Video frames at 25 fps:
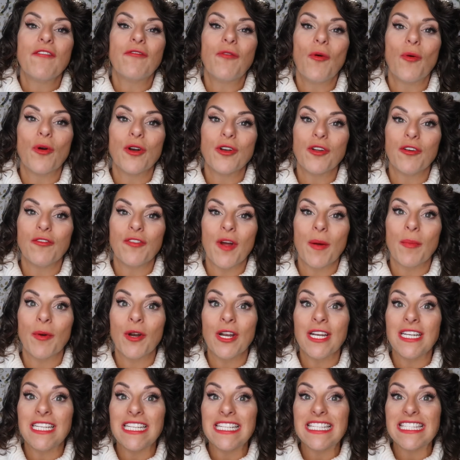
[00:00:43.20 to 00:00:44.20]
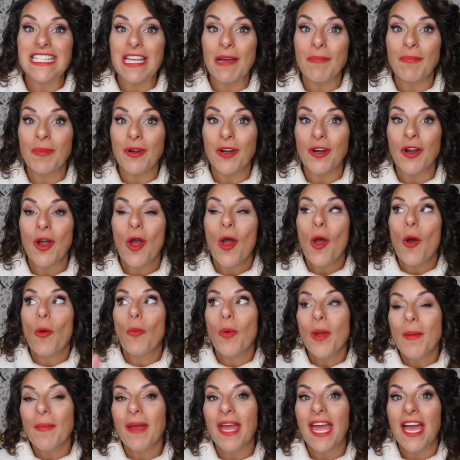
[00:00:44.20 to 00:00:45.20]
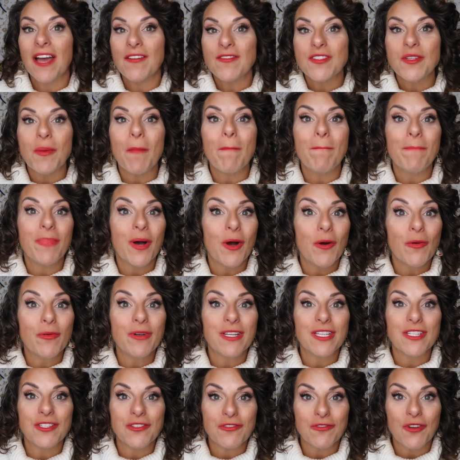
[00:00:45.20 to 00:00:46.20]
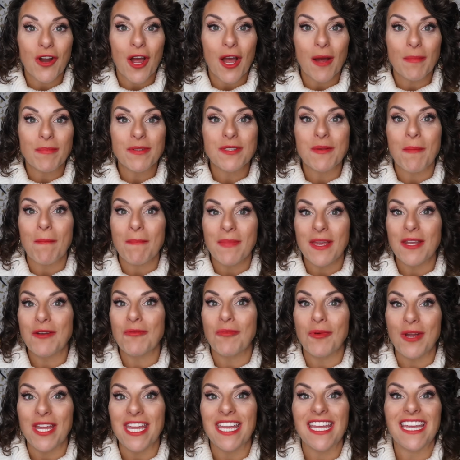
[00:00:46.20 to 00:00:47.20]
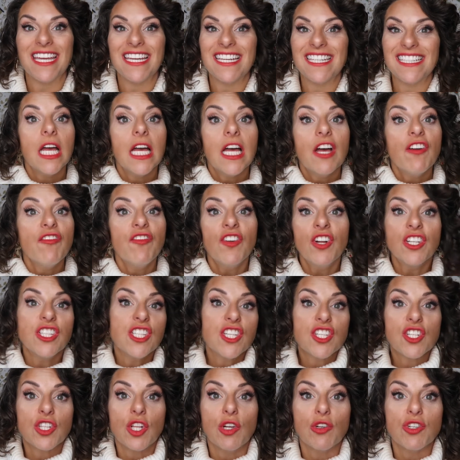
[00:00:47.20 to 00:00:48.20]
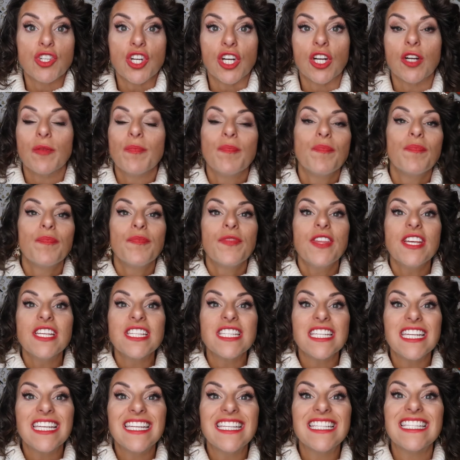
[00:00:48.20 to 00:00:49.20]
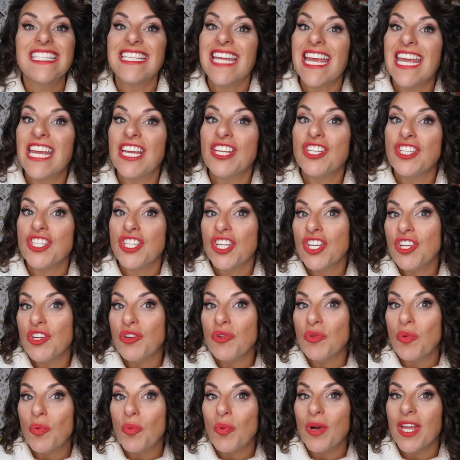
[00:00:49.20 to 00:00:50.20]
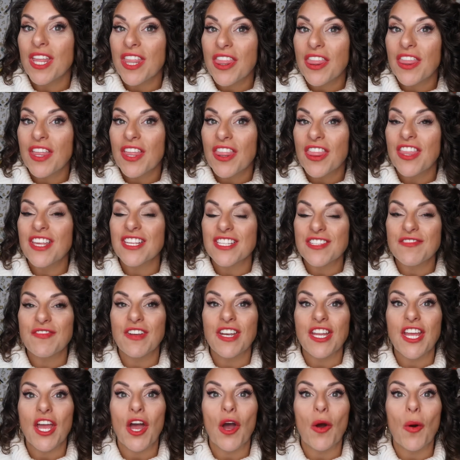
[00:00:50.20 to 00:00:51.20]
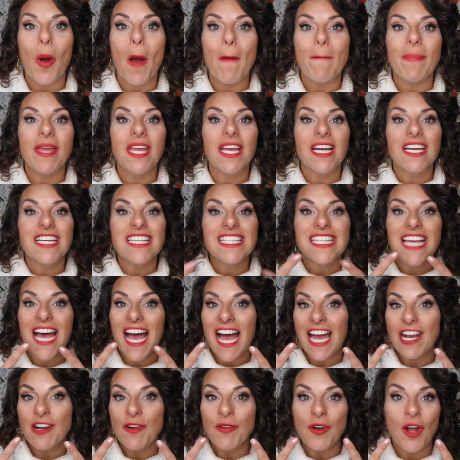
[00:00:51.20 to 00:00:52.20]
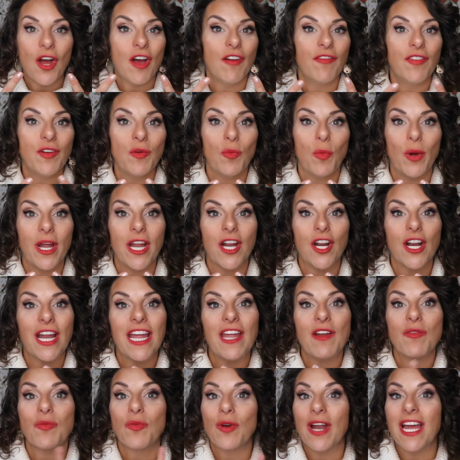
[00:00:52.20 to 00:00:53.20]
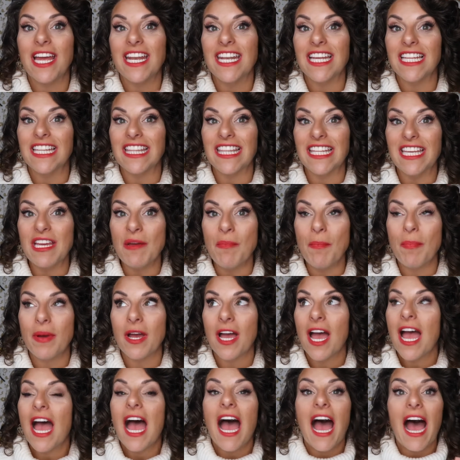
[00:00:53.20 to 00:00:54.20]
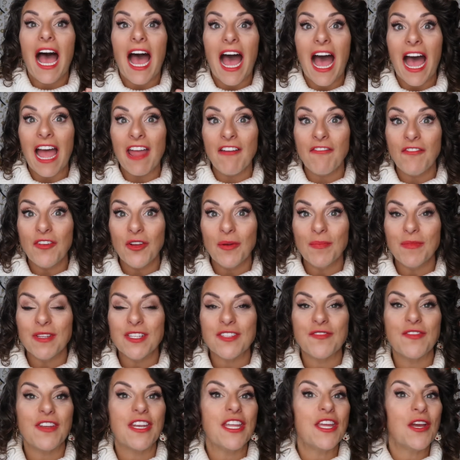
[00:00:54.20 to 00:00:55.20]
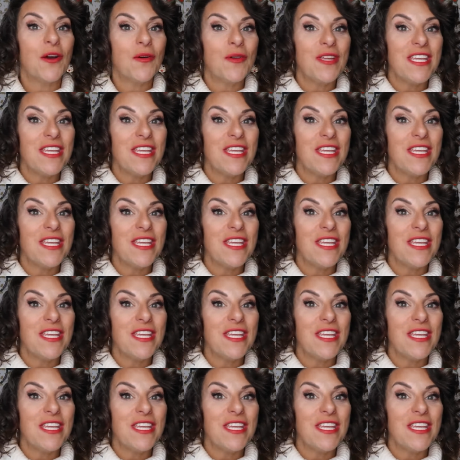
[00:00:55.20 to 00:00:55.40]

for November and December, we may have some bonus drops midweek. Full disclosure, this is take 2 with this video because I don't often wear a red lip. I filmed this video